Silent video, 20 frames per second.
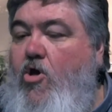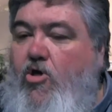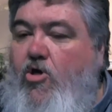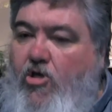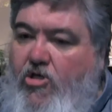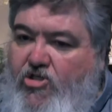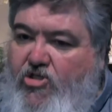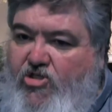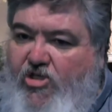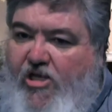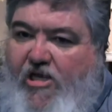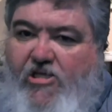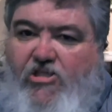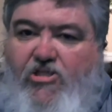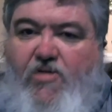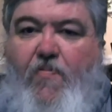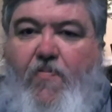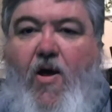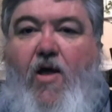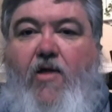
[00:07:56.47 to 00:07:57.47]
You seize
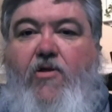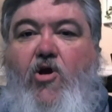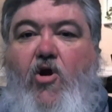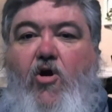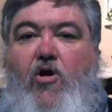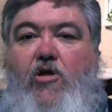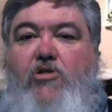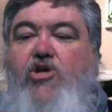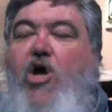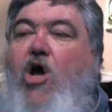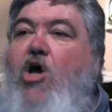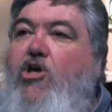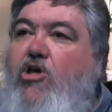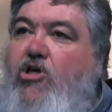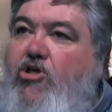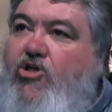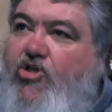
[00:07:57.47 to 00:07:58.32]
upon courage. You